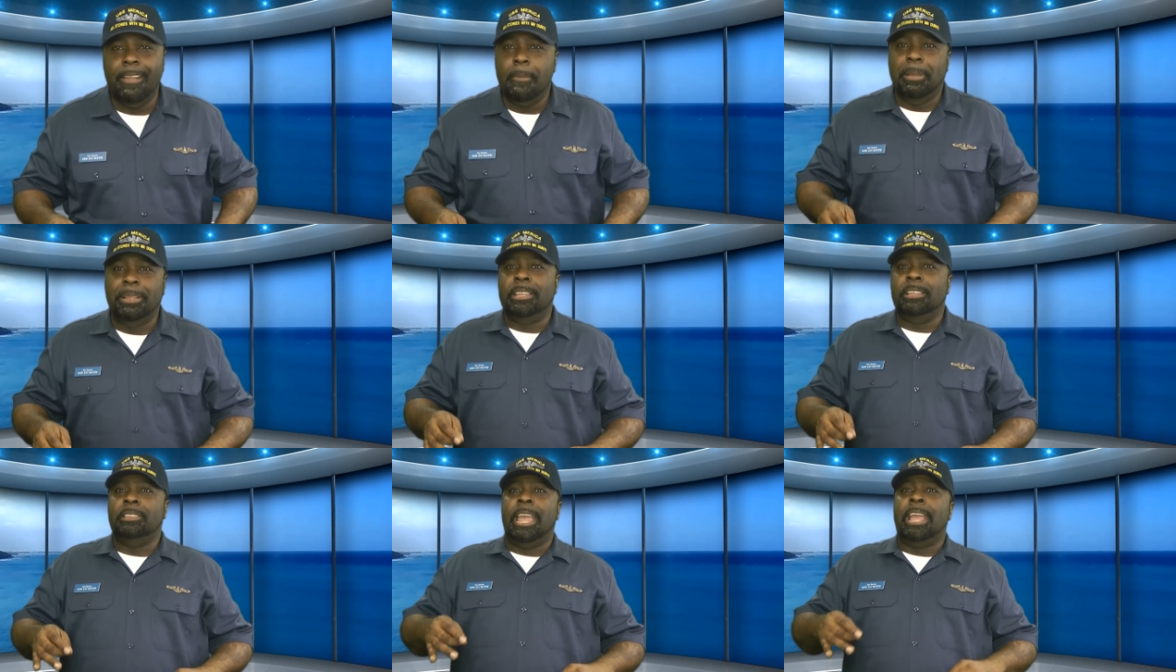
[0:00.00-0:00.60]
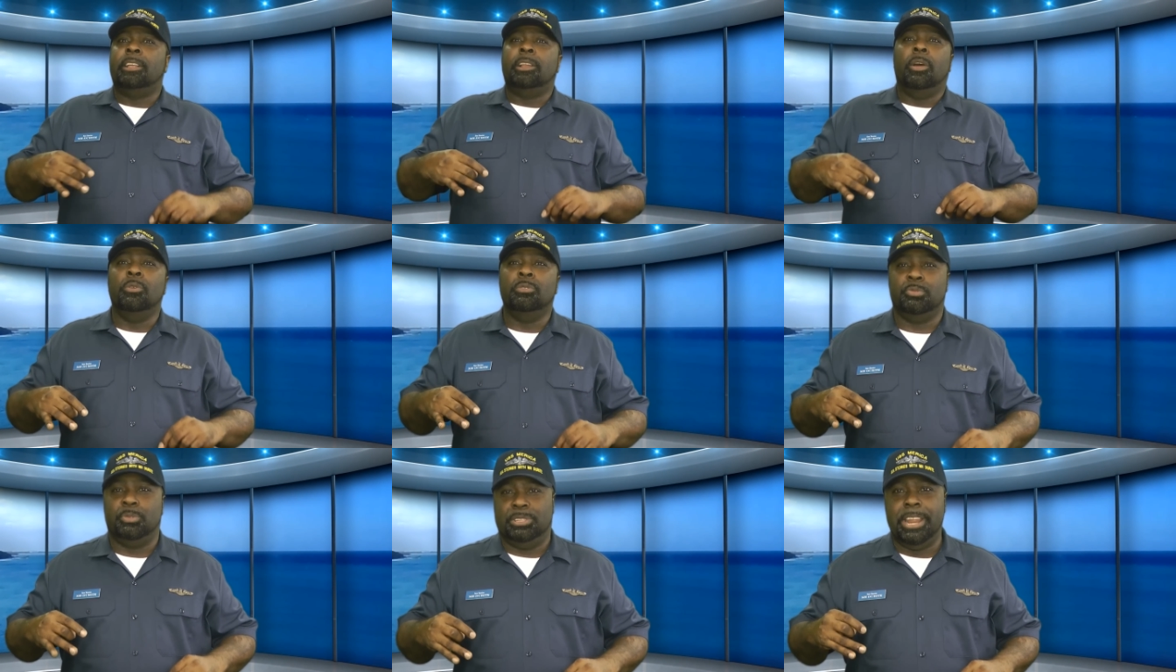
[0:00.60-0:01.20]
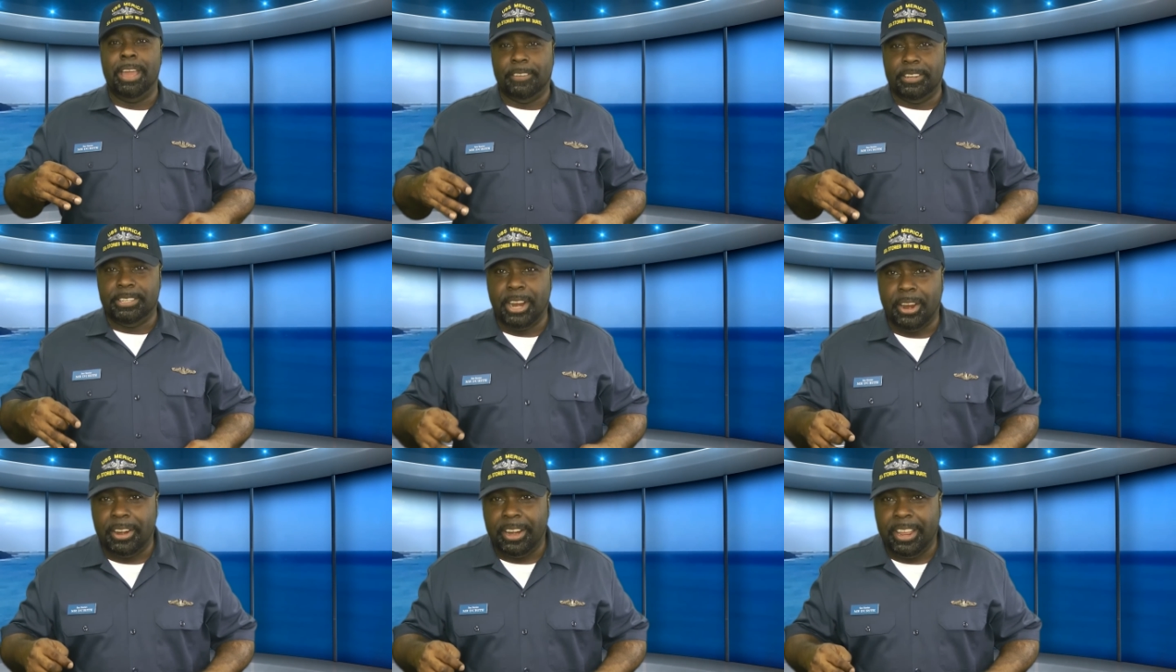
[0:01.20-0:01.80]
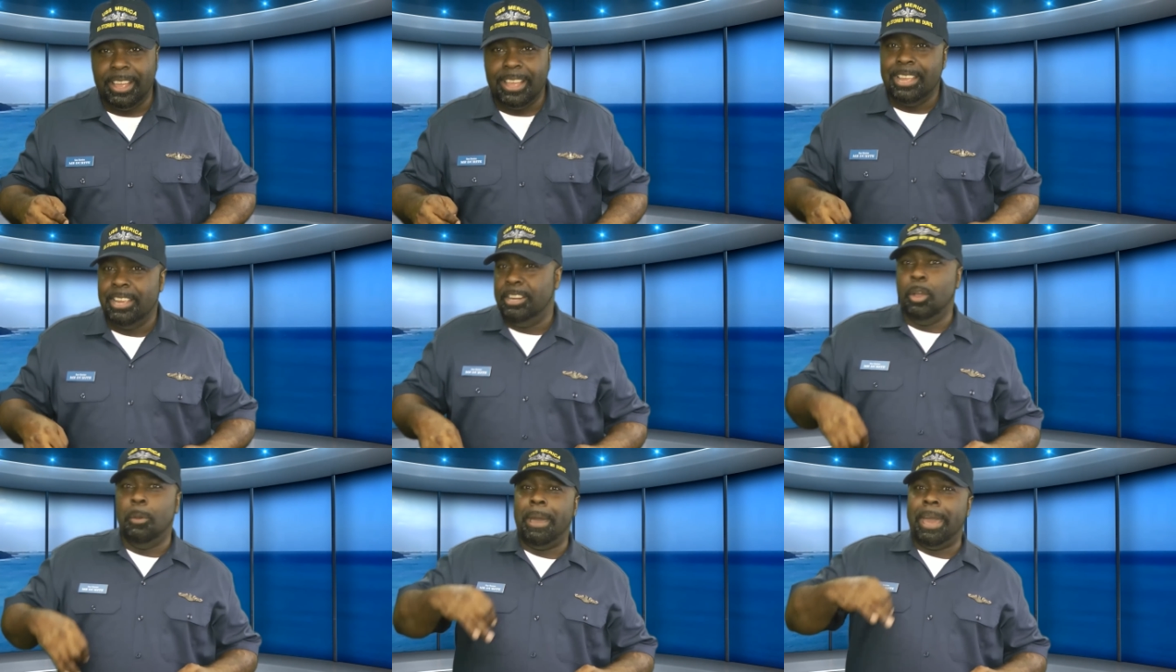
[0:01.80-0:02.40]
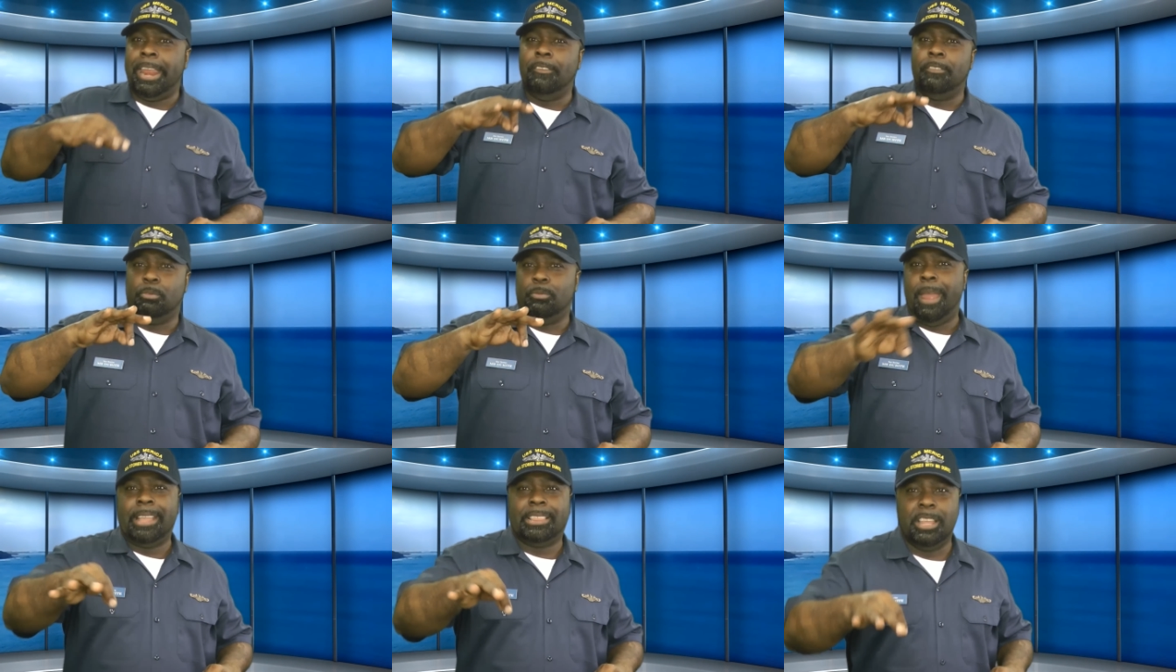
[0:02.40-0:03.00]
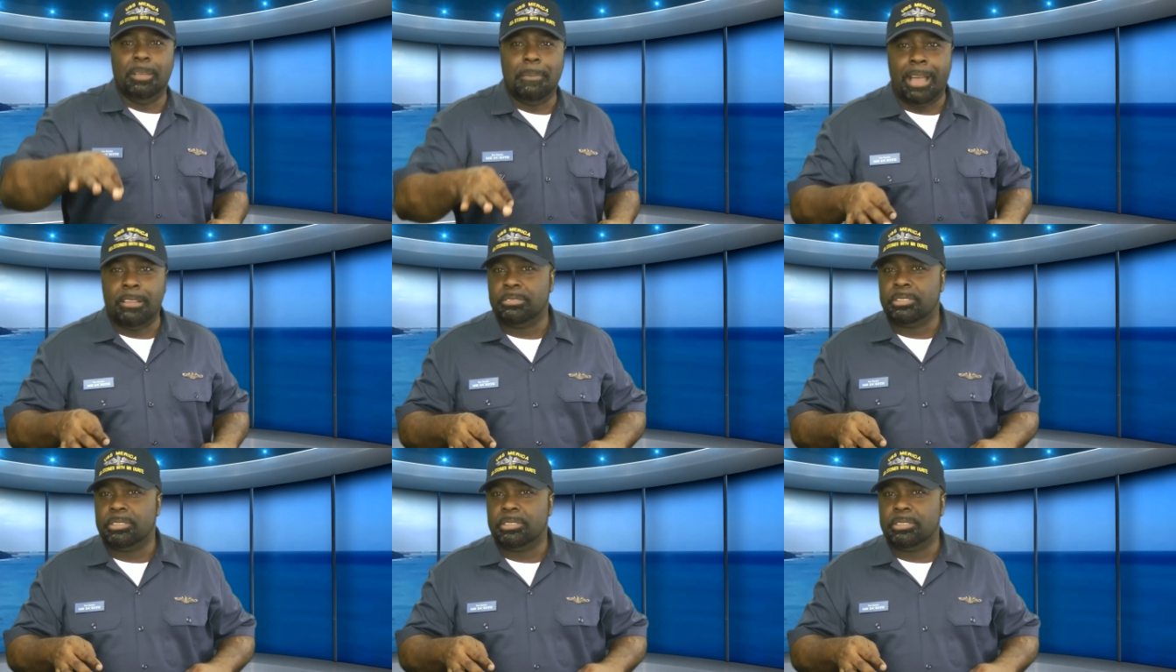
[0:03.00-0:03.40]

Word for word: But they clothes was never dirty. Nobody ever racked them out and